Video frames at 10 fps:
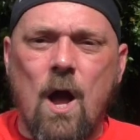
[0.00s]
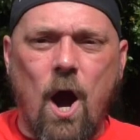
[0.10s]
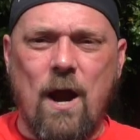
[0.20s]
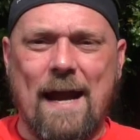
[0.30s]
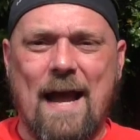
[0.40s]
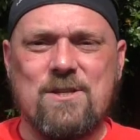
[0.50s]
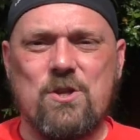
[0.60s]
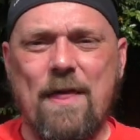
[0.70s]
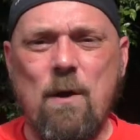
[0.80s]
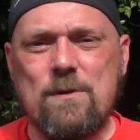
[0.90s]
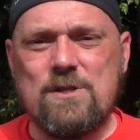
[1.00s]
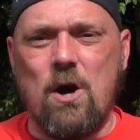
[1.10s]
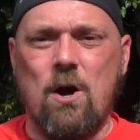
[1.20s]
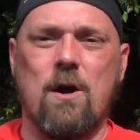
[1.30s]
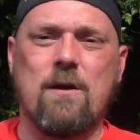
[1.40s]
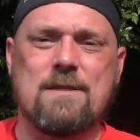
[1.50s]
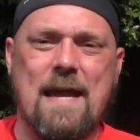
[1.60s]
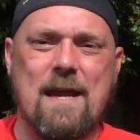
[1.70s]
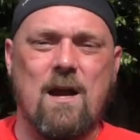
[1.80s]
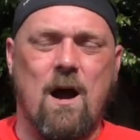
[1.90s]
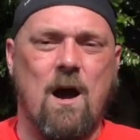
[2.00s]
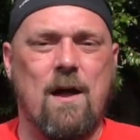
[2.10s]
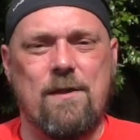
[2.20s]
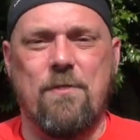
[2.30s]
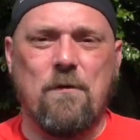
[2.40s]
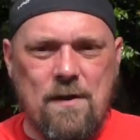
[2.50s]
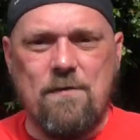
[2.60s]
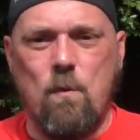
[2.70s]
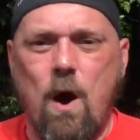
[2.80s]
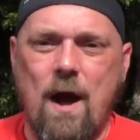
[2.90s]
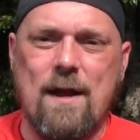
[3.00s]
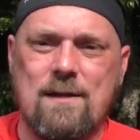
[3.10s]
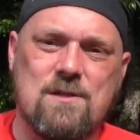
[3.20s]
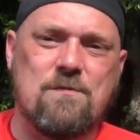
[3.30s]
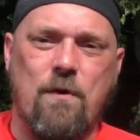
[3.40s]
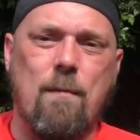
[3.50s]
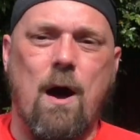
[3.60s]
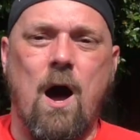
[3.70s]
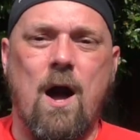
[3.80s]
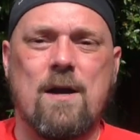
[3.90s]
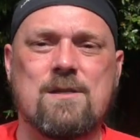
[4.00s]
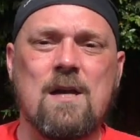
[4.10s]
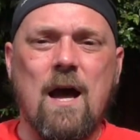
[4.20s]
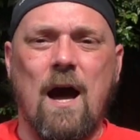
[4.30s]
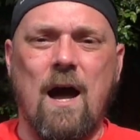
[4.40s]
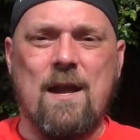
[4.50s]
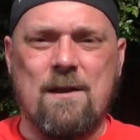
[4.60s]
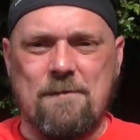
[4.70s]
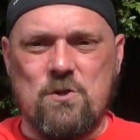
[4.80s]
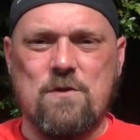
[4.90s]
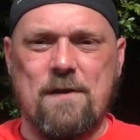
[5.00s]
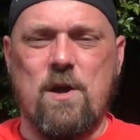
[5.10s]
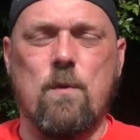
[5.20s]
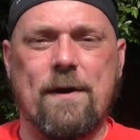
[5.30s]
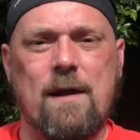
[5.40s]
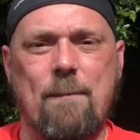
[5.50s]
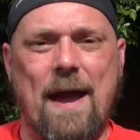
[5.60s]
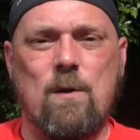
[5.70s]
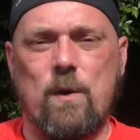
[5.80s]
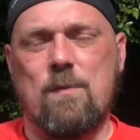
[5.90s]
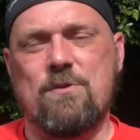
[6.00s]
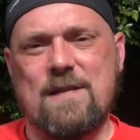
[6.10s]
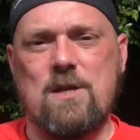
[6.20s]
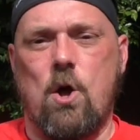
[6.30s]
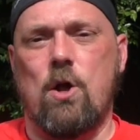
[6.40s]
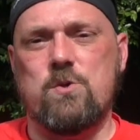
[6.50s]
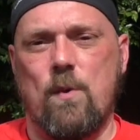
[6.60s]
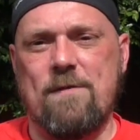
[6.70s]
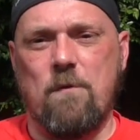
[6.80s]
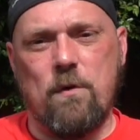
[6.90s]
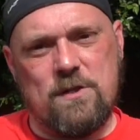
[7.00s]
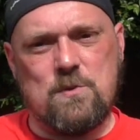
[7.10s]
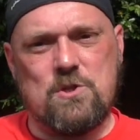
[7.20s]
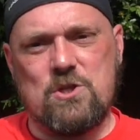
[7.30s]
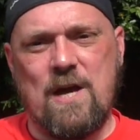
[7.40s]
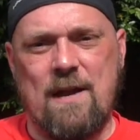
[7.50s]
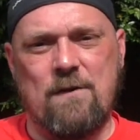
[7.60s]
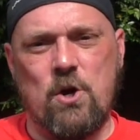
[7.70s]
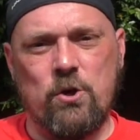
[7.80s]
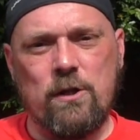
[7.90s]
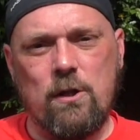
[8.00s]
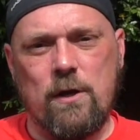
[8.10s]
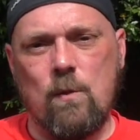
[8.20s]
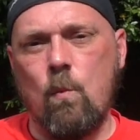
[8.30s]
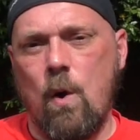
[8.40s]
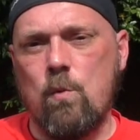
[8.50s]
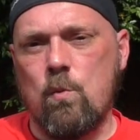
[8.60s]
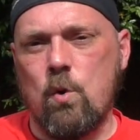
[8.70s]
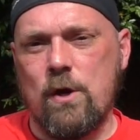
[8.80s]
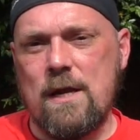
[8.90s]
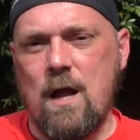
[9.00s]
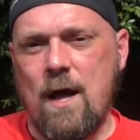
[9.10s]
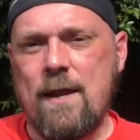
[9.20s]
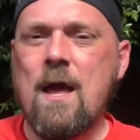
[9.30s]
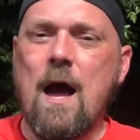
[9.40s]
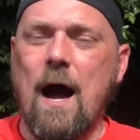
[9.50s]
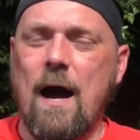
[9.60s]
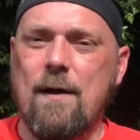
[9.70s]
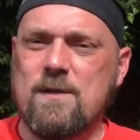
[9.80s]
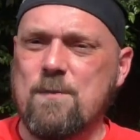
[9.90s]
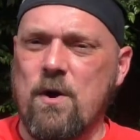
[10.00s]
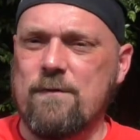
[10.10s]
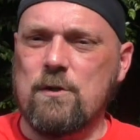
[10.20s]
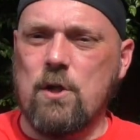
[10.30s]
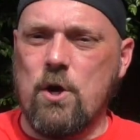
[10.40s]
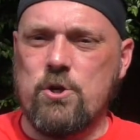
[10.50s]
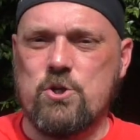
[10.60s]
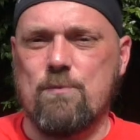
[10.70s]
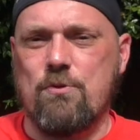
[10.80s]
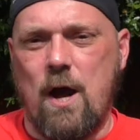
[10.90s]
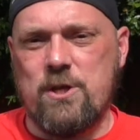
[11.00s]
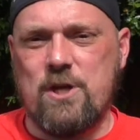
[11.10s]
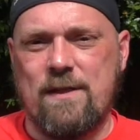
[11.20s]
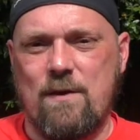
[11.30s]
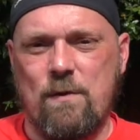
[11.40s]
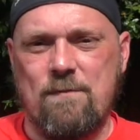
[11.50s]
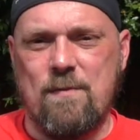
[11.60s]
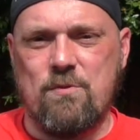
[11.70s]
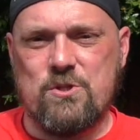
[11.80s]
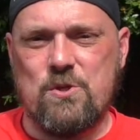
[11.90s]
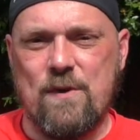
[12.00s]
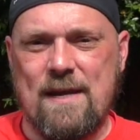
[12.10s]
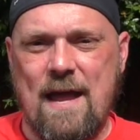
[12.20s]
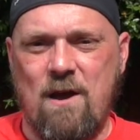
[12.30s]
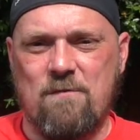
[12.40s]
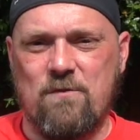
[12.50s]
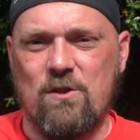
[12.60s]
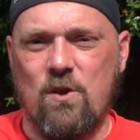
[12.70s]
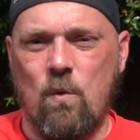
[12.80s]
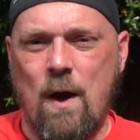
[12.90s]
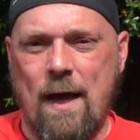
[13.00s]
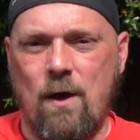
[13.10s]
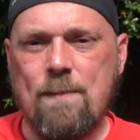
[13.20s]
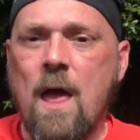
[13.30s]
All right, guys, so that was our take on 3 of the winds from ox. In a future video, we're going to come back and we're going to present all 24. This was just kind of an early look at what we're working on. It's part of a larger project that we've been pursuing now for a little while.